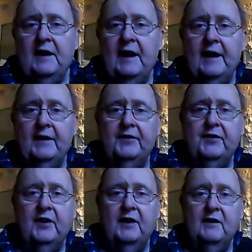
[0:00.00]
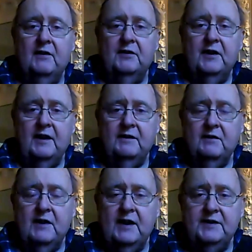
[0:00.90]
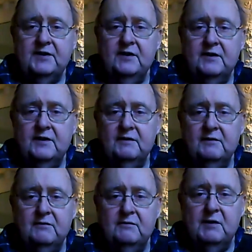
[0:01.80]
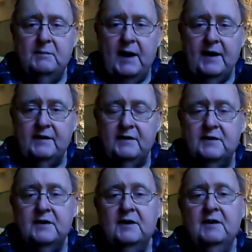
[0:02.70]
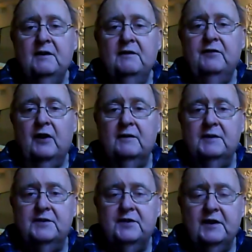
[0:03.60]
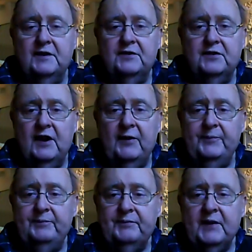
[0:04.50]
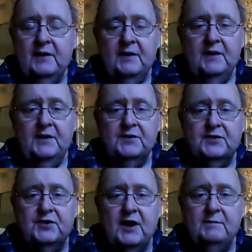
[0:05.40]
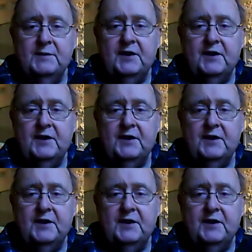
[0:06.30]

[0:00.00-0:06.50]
And although I hasten to remind followers that Sir James